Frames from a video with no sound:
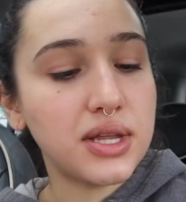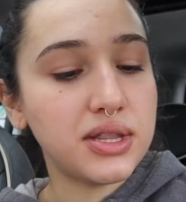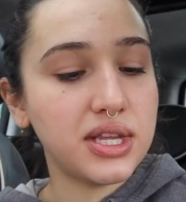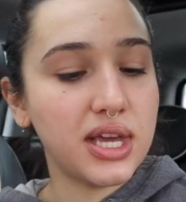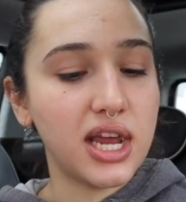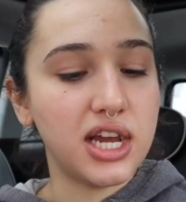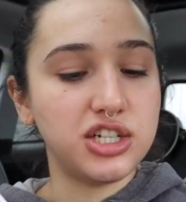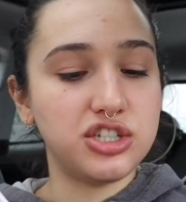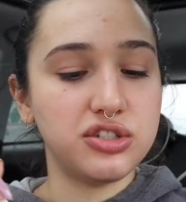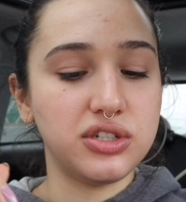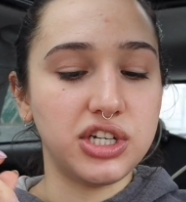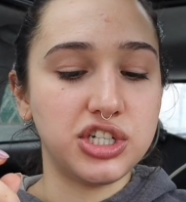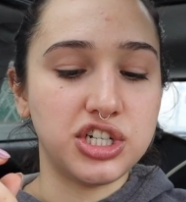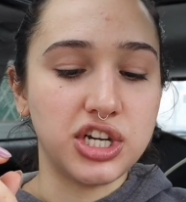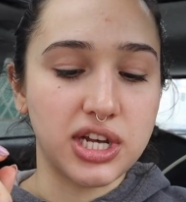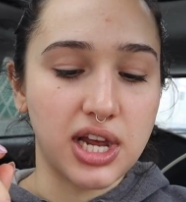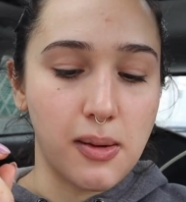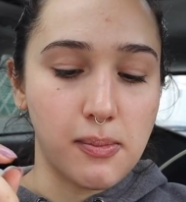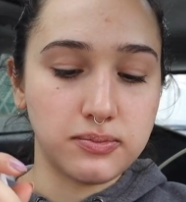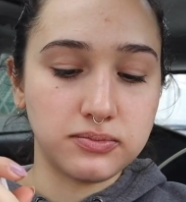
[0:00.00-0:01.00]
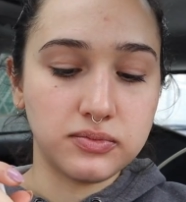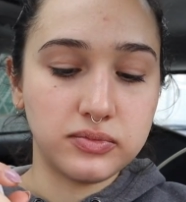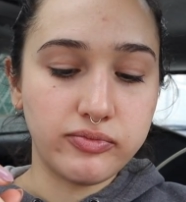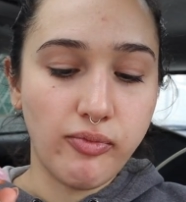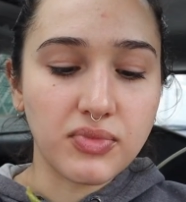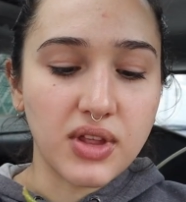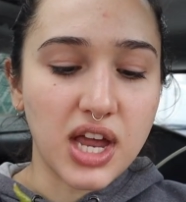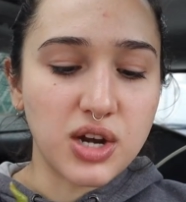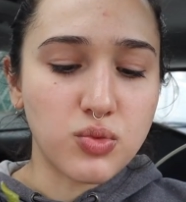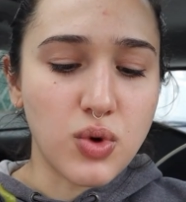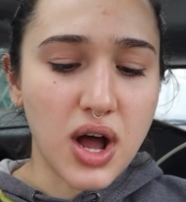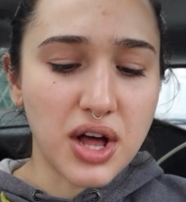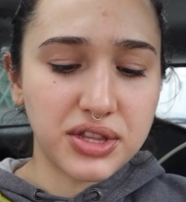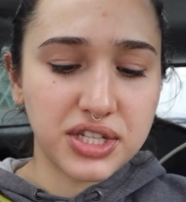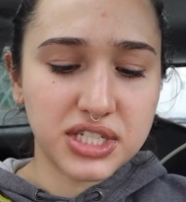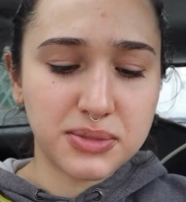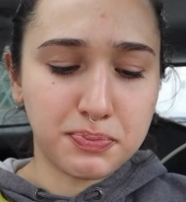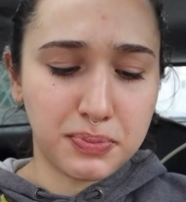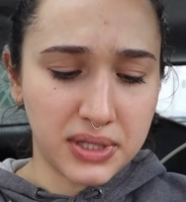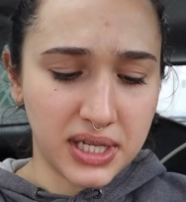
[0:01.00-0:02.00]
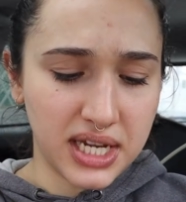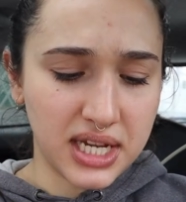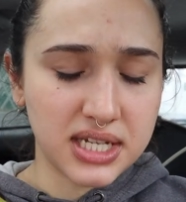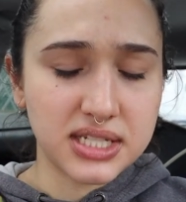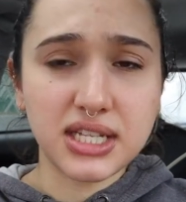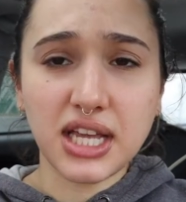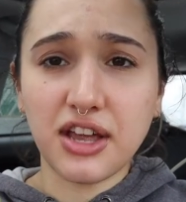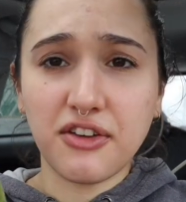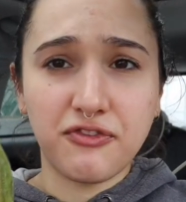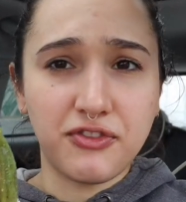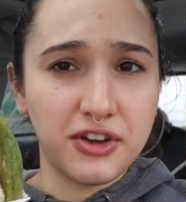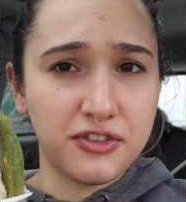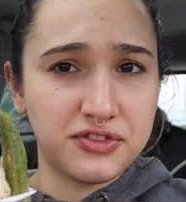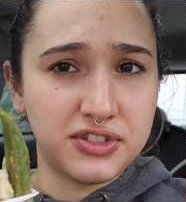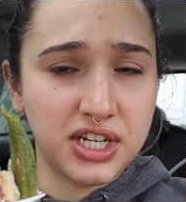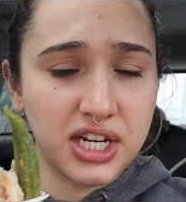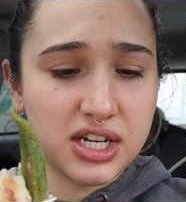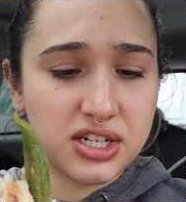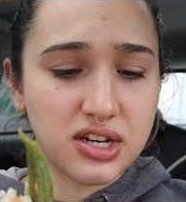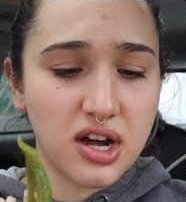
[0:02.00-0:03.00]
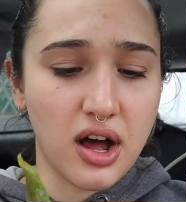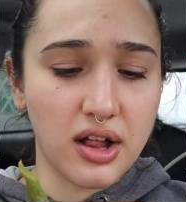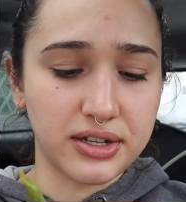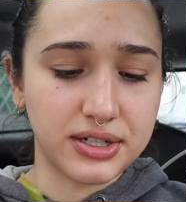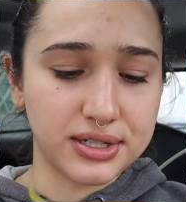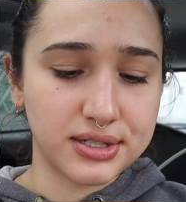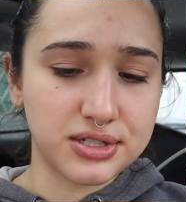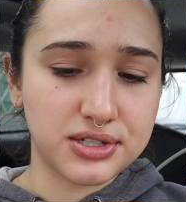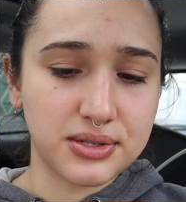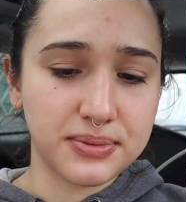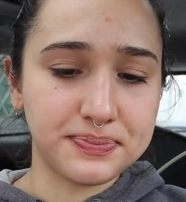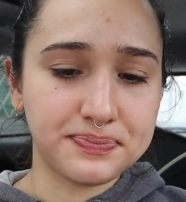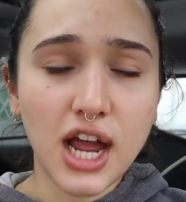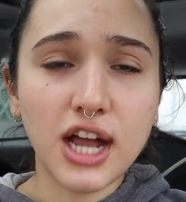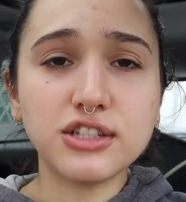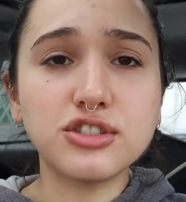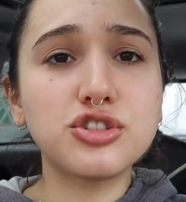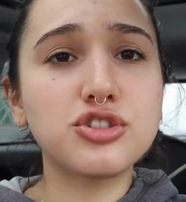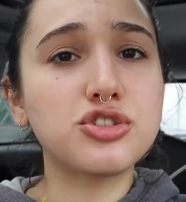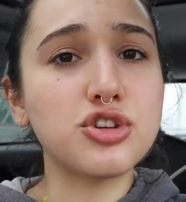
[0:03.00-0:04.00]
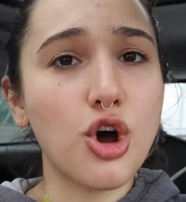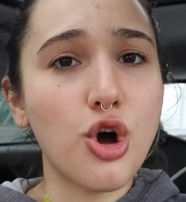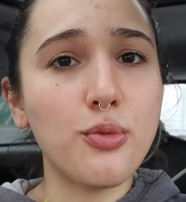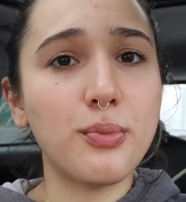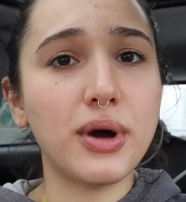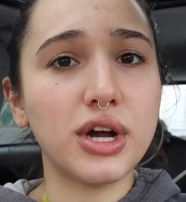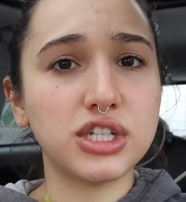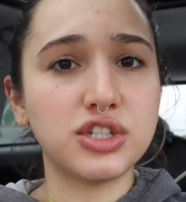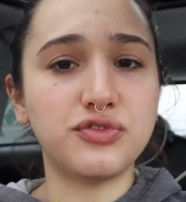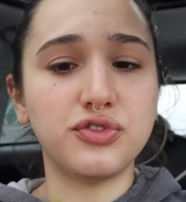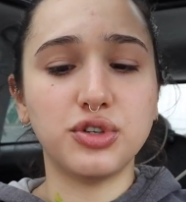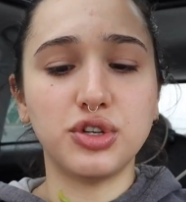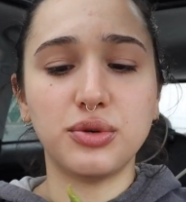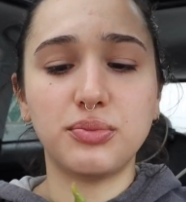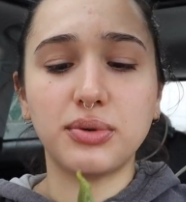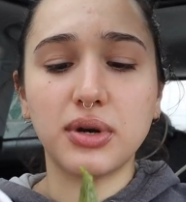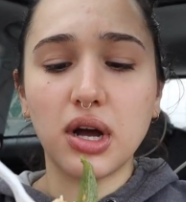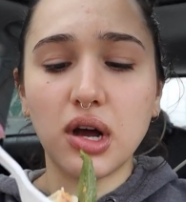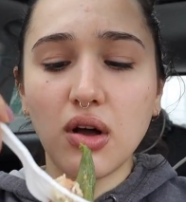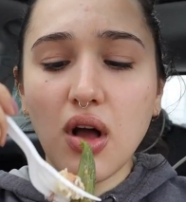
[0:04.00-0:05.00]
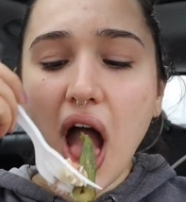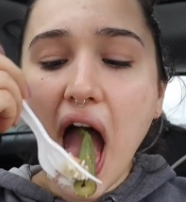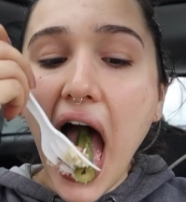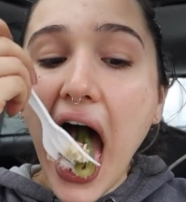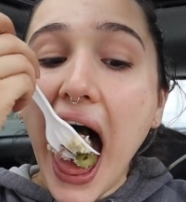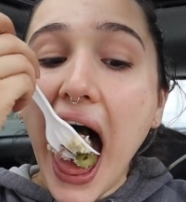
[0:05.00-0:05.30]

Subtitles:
and the Asian-y chicken. And while this plate is like $15, it's so much food, bro.